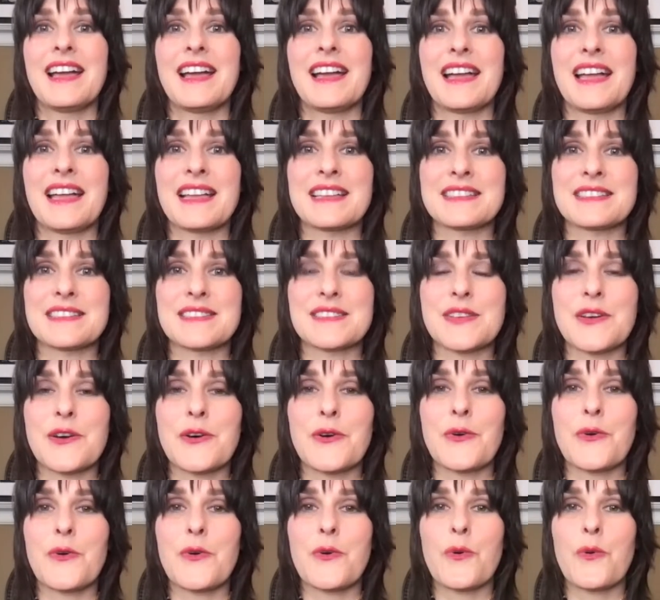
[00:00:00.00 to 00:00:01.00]
And
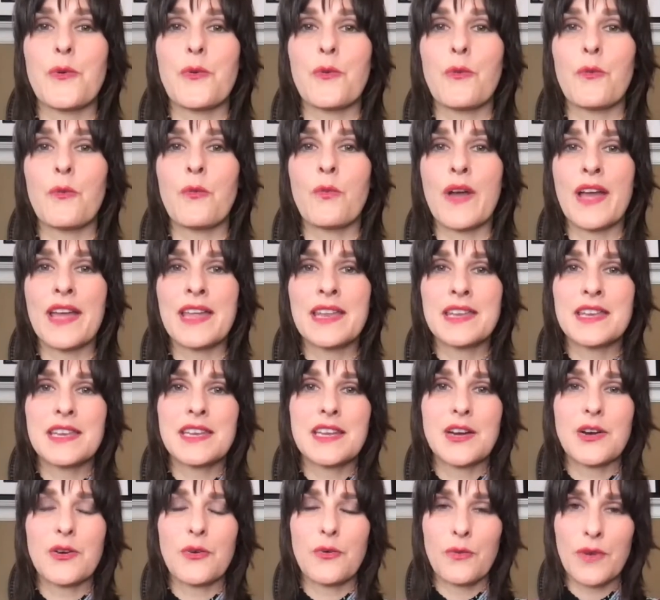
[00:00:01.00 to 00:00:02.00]
so
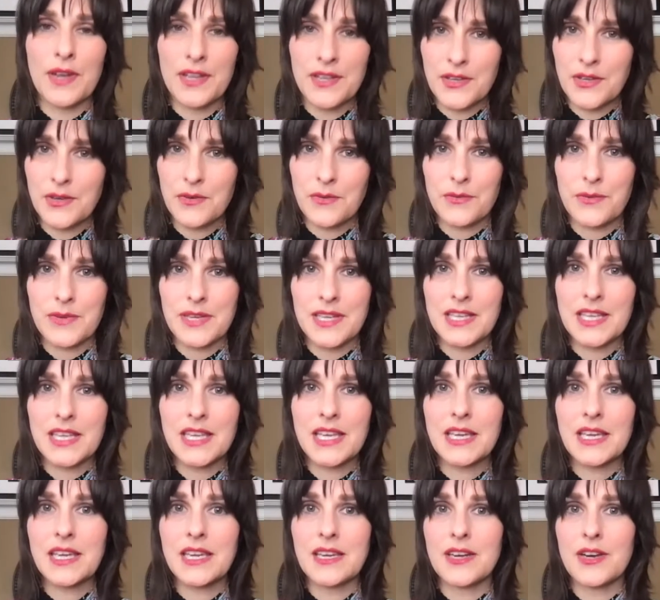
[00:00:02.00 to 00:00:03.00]
when you
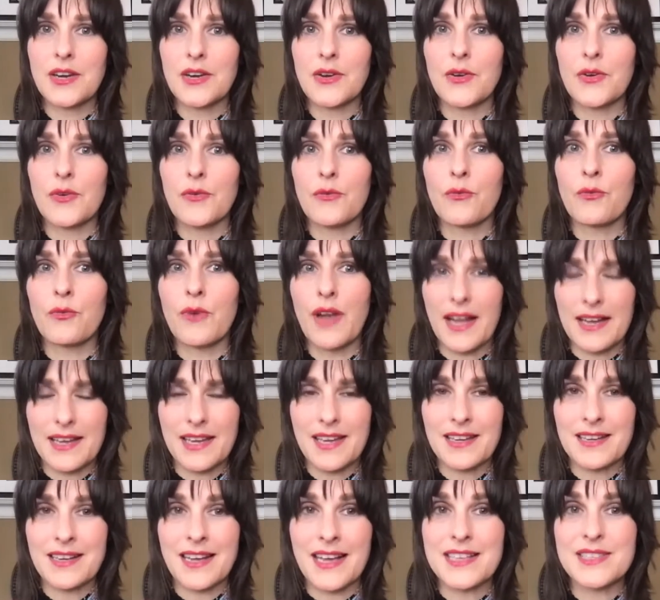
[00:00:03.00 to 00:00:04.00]
really
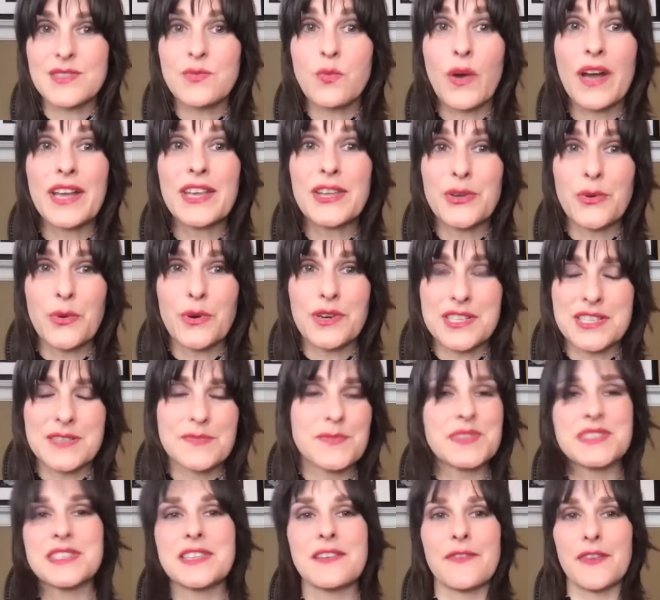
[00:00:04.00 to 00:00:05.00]
recognize what your
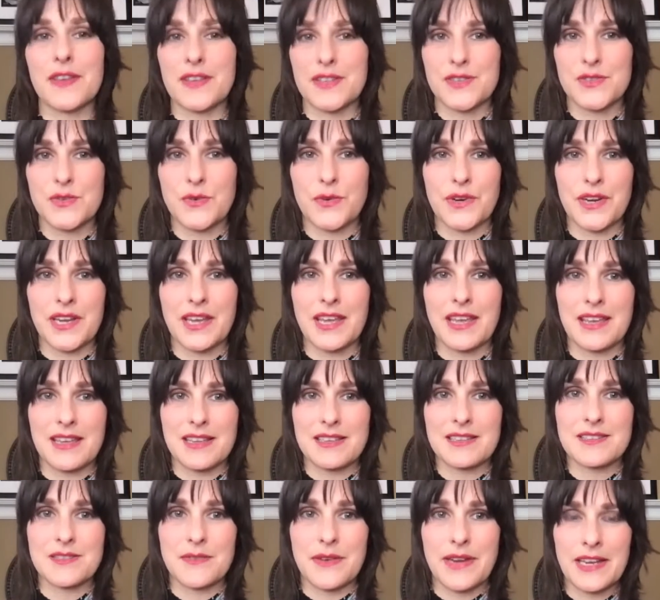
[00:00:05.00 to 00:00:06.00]
specific story
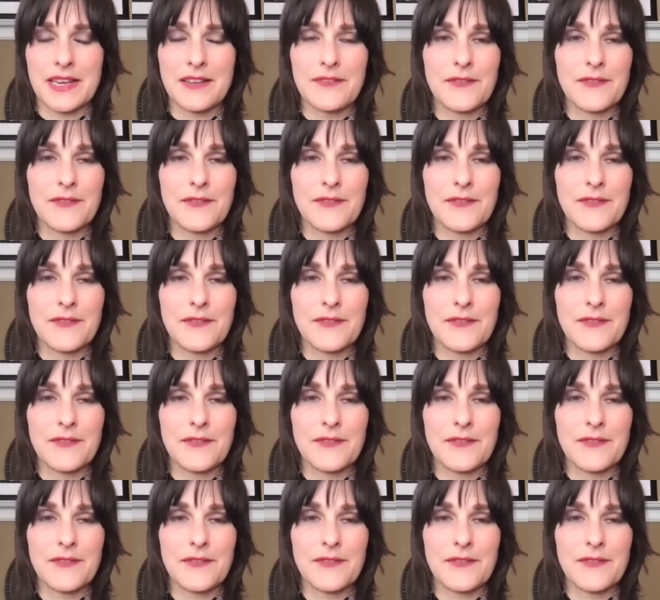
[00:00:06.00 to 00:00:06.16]
is, right?